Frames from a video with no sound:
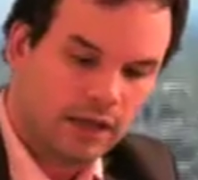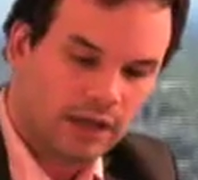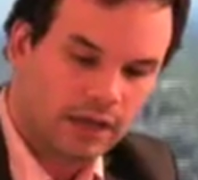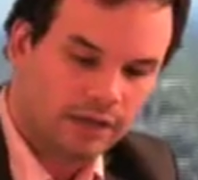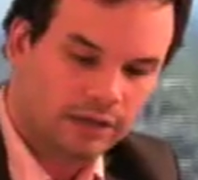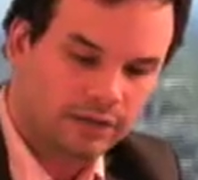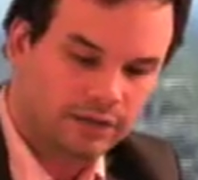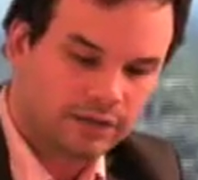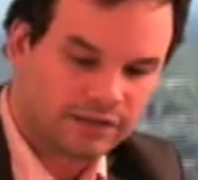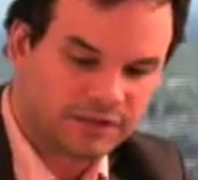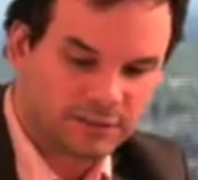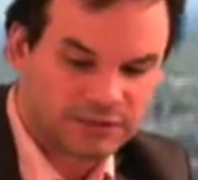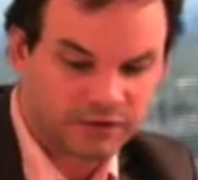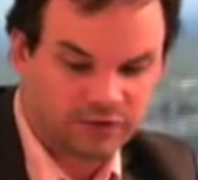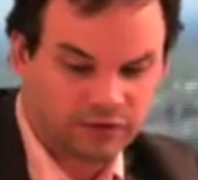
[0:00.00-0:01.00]
And then a
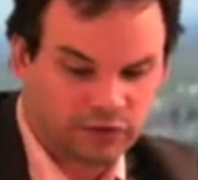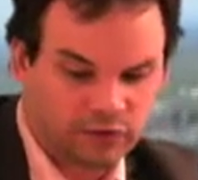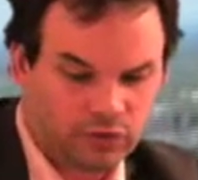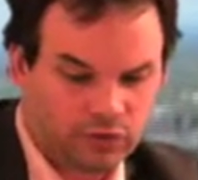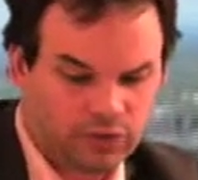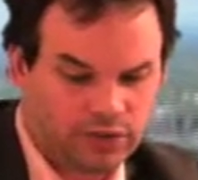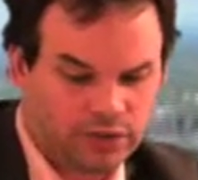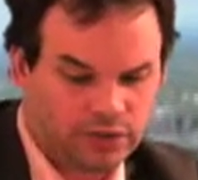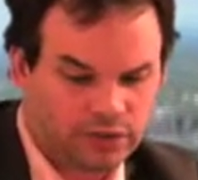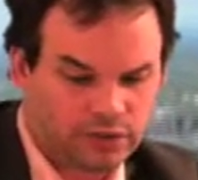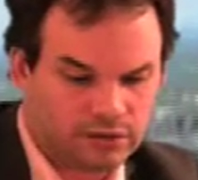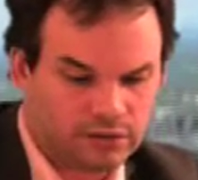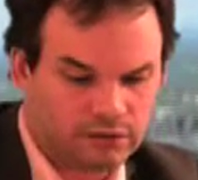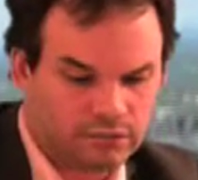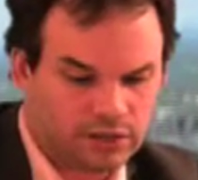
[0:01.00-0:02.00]
specific quote
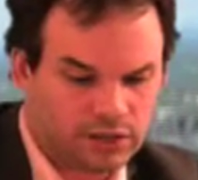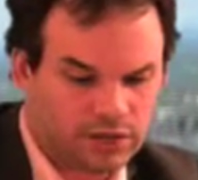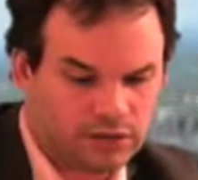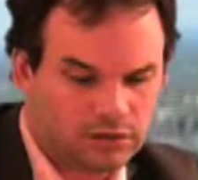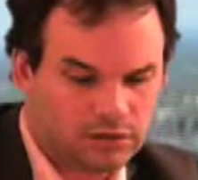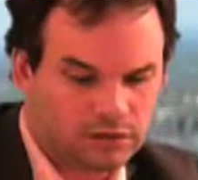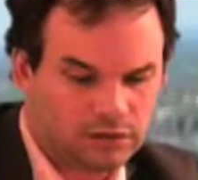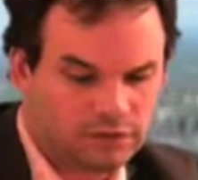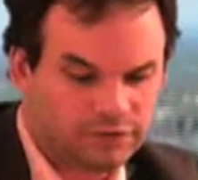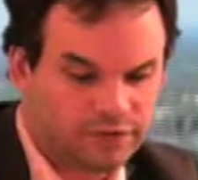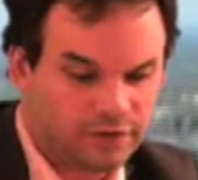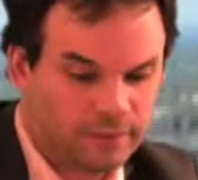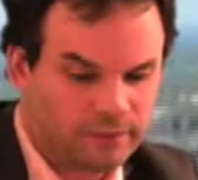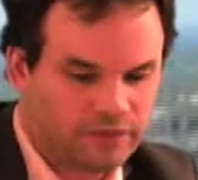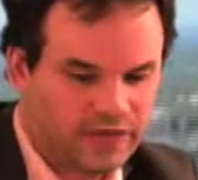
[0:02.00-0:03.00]
here
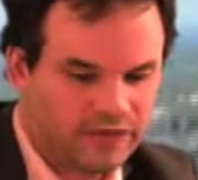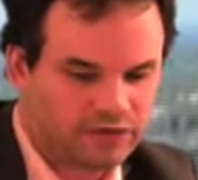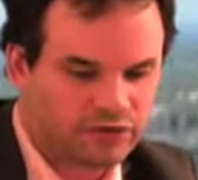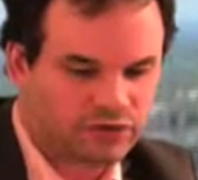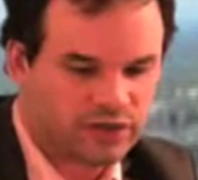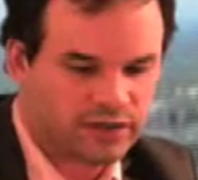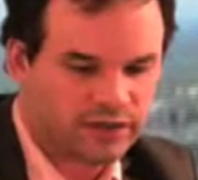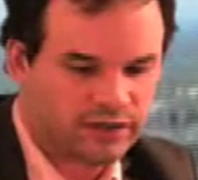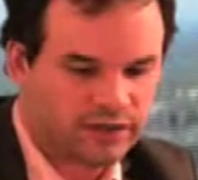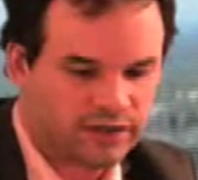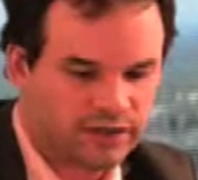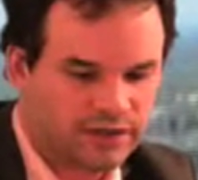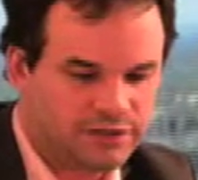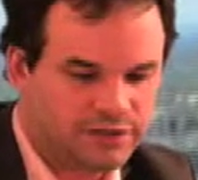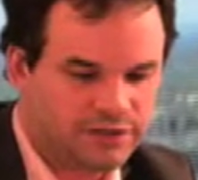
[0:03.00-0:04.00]
from that critical
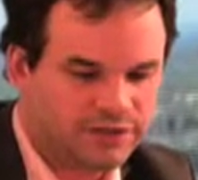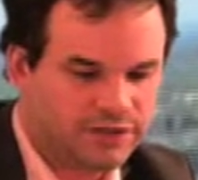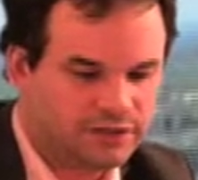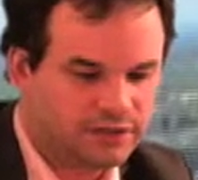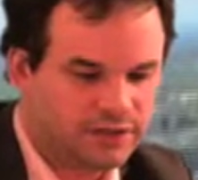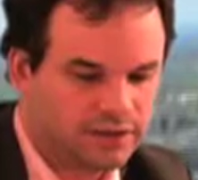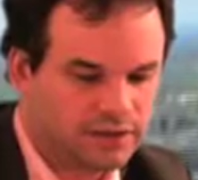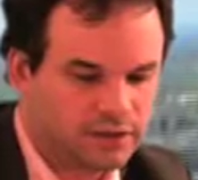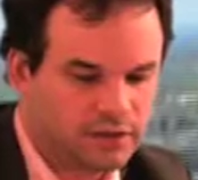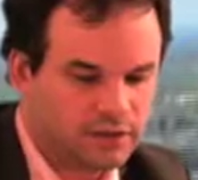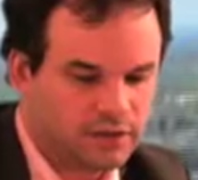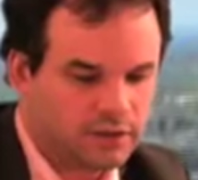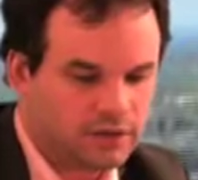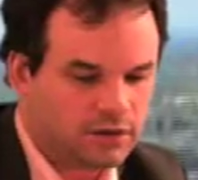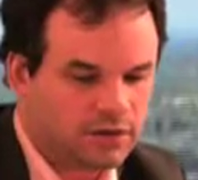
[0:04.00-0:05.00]
agency, that
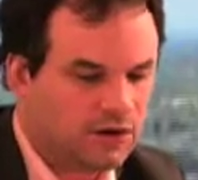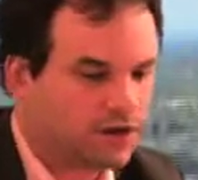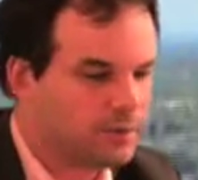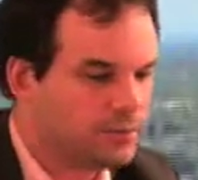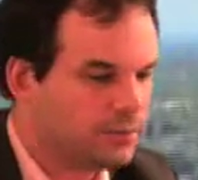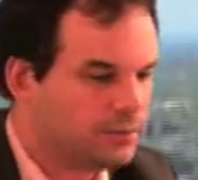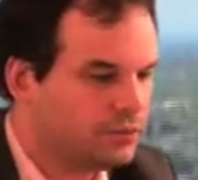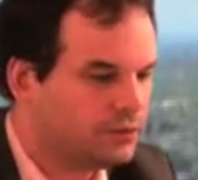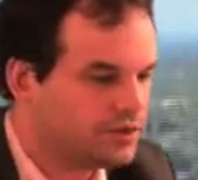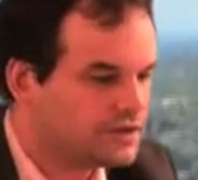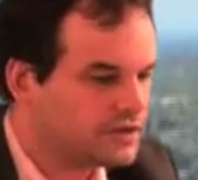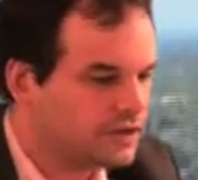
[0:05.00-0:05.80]
Harper puts